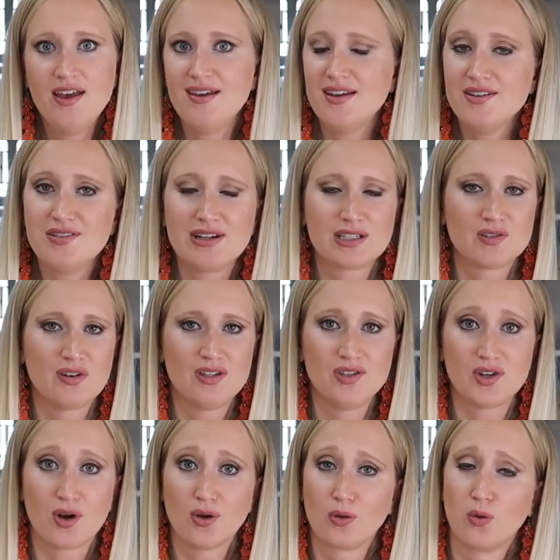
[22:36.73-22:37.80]
Index funds
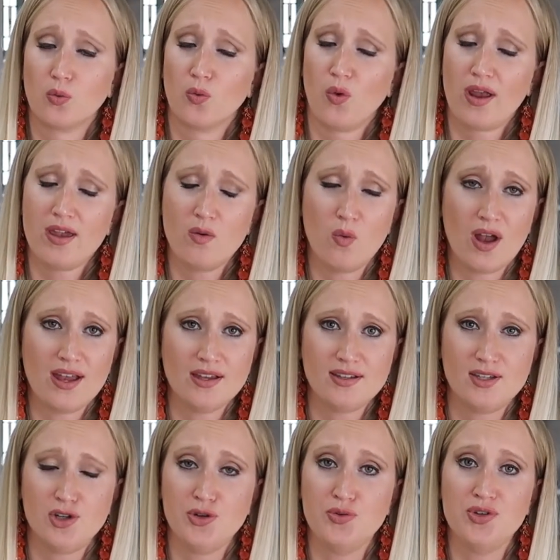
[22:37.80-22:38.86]
are a great way
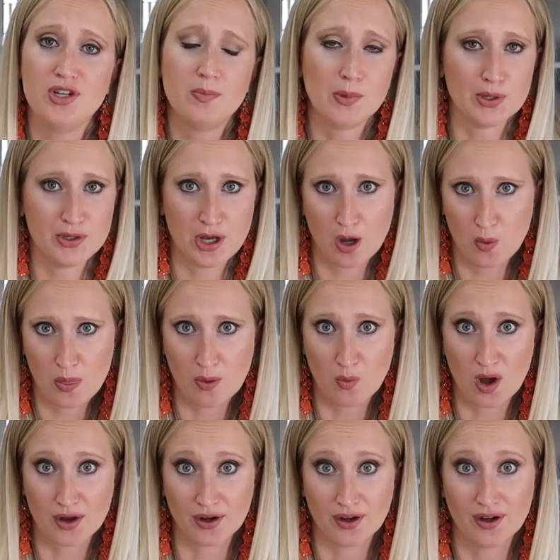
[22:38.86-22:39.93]
to dip your toe in the
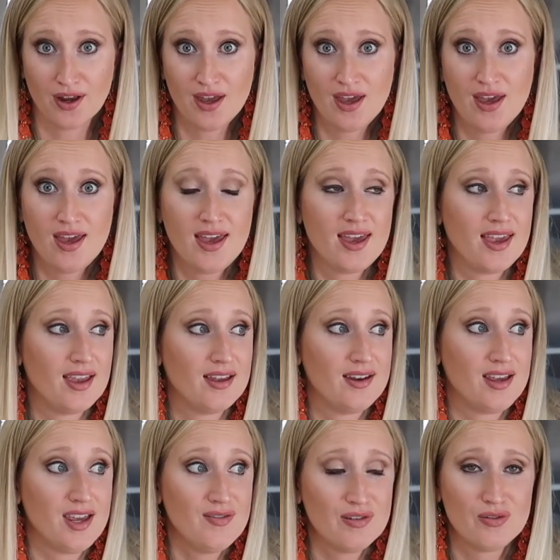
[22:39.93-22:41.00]
water.
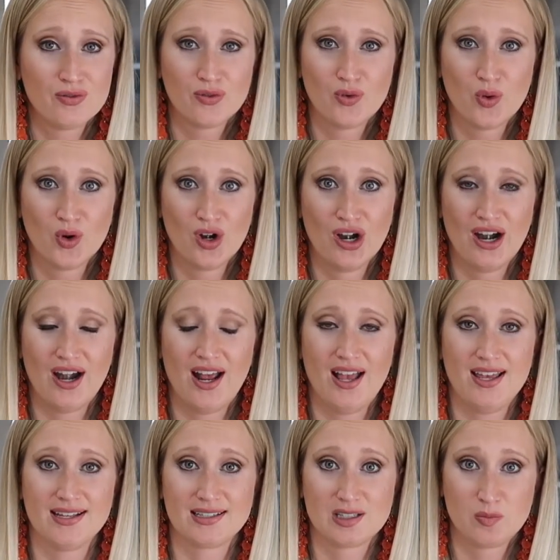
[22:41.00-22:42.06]
And even for
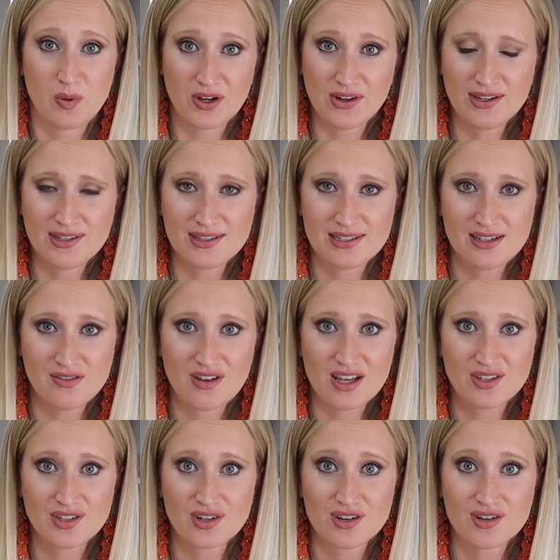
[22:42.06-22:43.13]
experienced
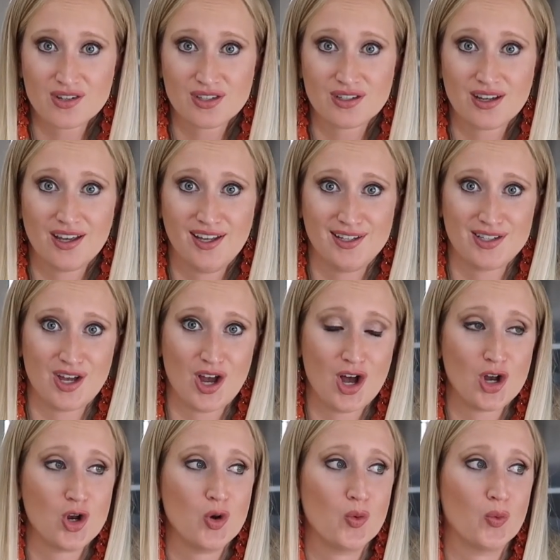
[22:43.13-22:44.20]
investors, it's
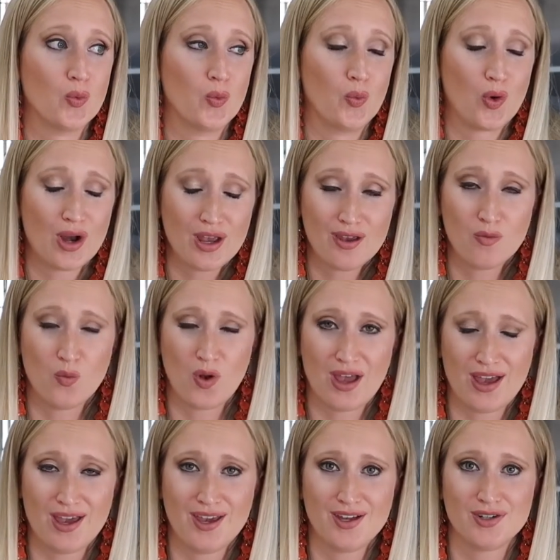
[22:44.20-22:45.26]
a great
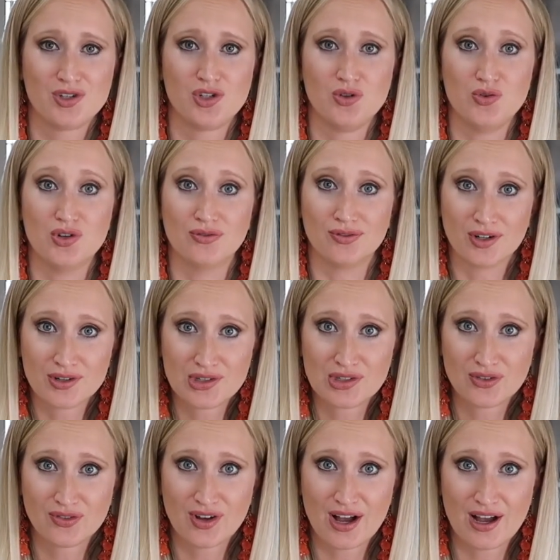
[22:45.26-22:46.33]
way to
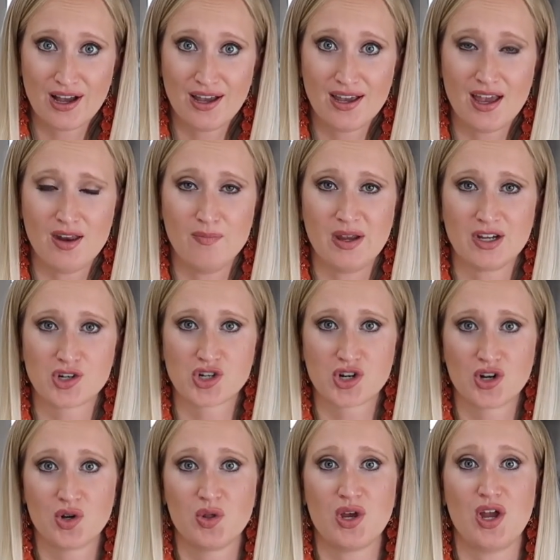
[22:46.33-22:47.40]
diversify and make
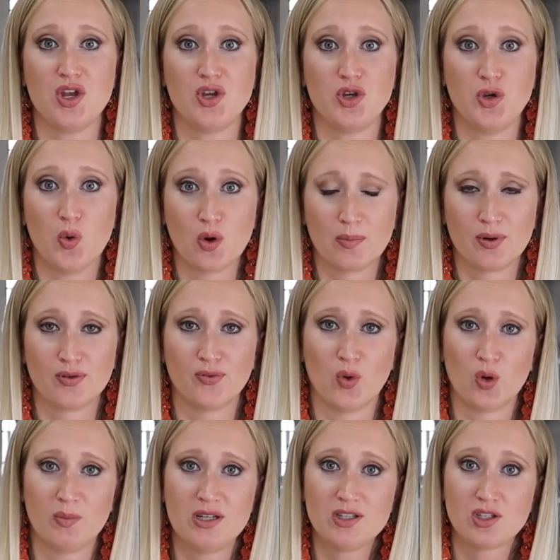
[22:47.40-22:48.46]
sure that your
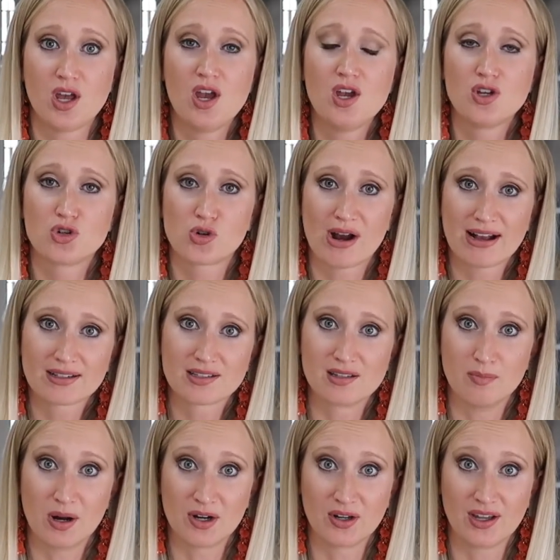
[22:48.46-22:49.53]
performance tracks the
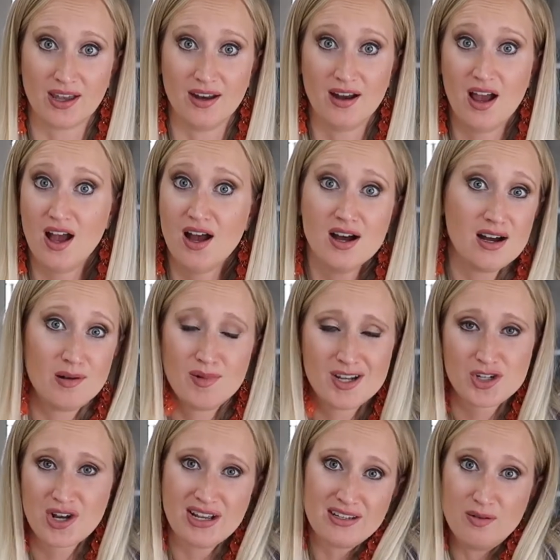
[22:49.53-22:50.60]
market. I'm not
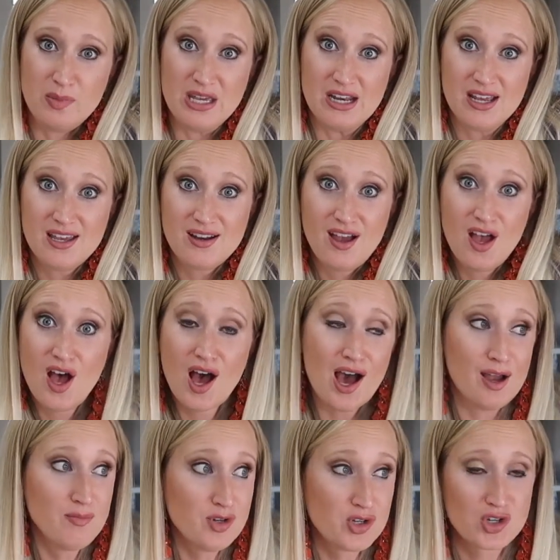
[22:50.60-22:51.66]
trying to beat it.
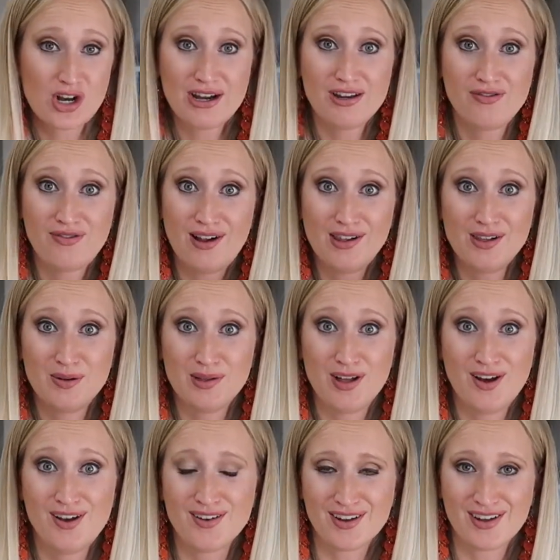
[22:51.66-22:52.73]
I'm just trying to follow
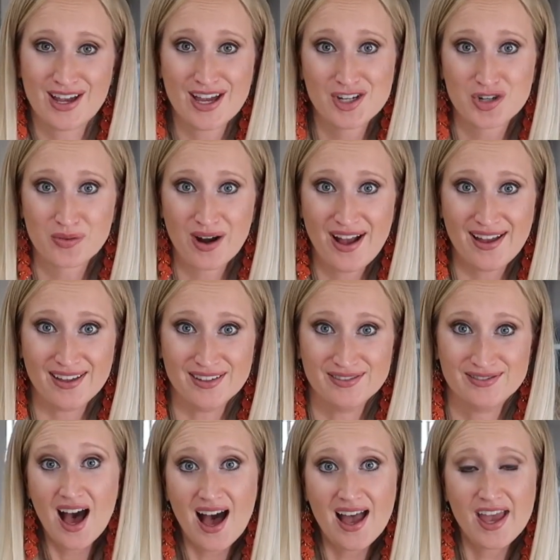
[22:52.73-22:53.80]
along and catch a ride.
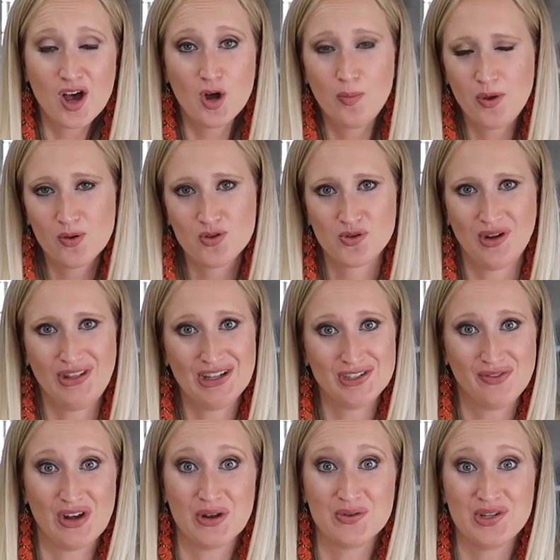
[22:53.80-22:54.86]
I hope you enjoyed this
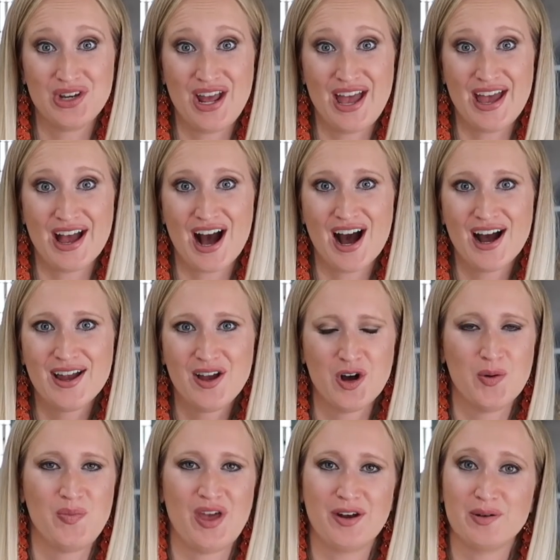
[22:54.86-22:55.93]
video today. I
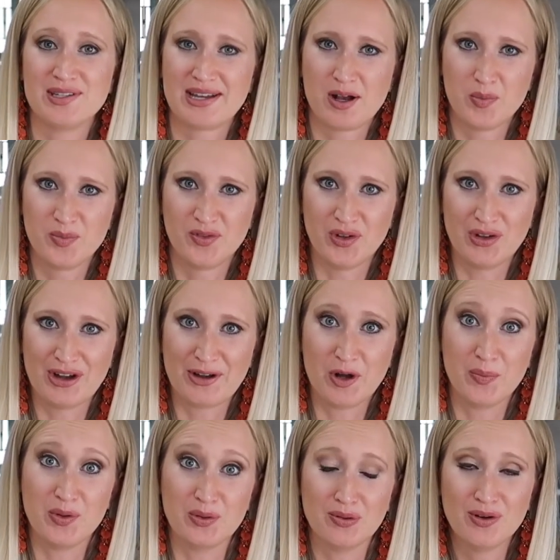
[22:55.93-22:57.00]
hope that it was helpful. I
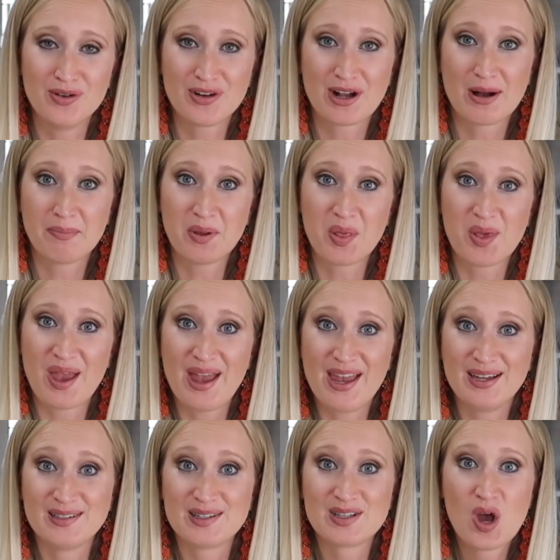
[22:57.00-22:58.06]
hope you learned a couple
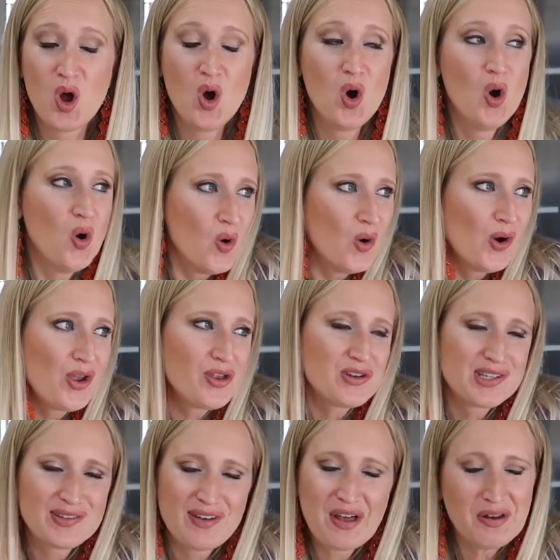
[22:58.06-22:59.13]
things, or you
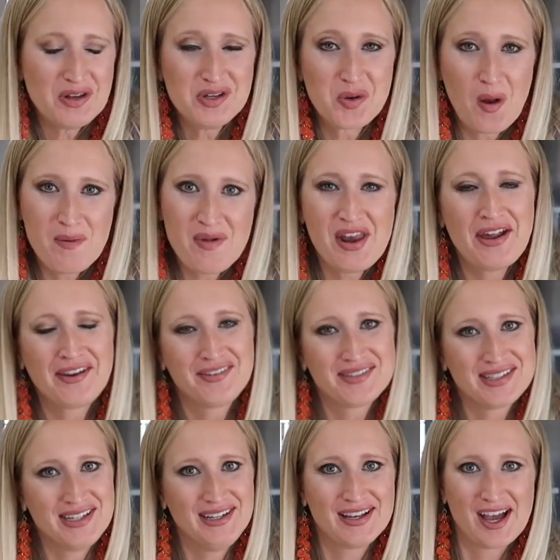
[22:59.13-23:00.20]
just found enjoyment out of
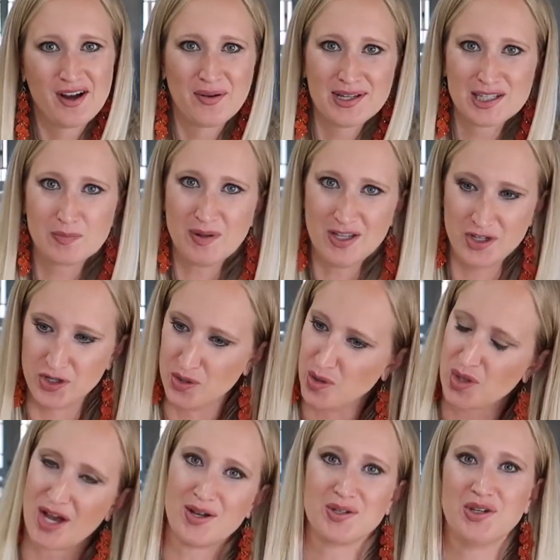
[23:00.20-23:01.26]
seeing how I spend
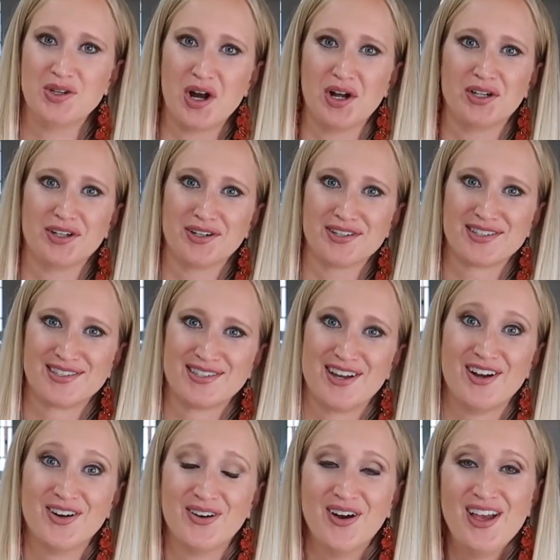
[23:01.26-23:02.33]
$2,000.
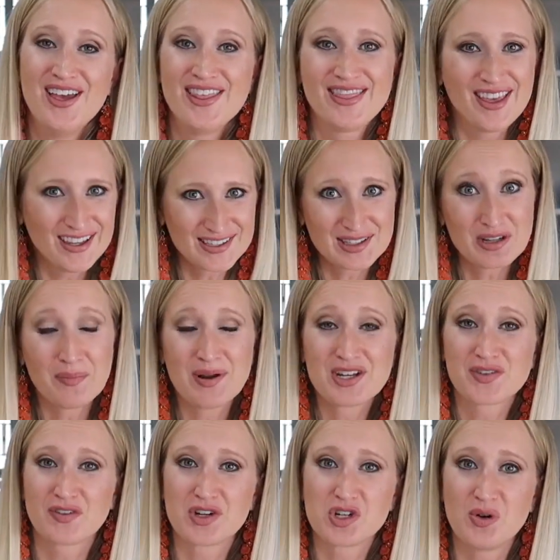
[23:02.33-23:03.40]
So thanks so
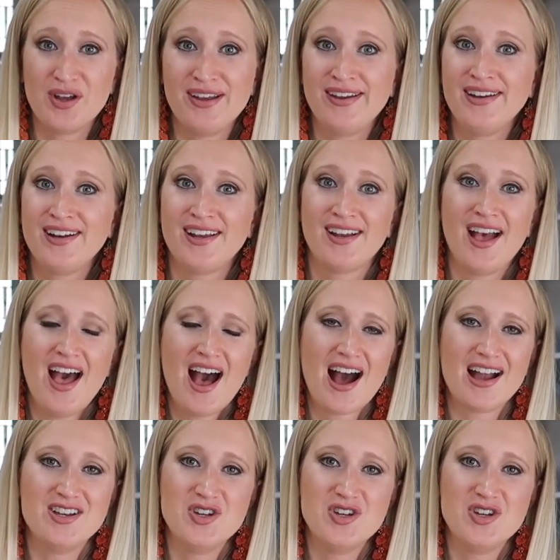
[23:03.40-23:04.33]
much for joining. I